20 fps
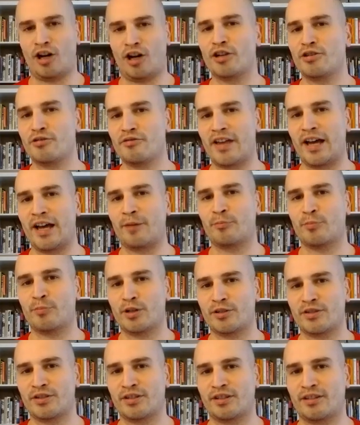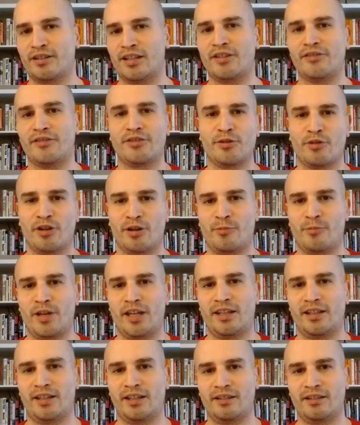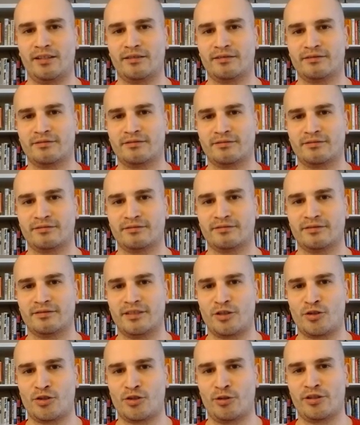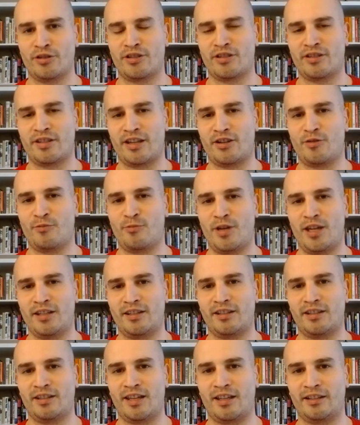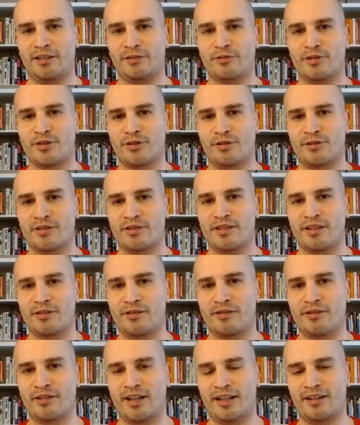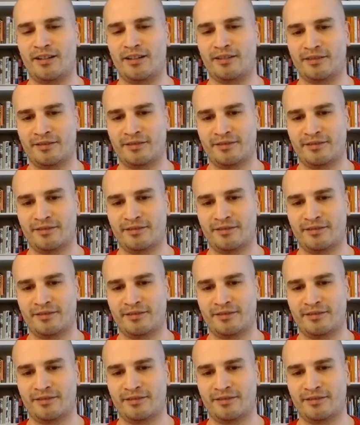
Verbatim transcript: are you that person if you are making the choices that you're making, getting the results that you're getting?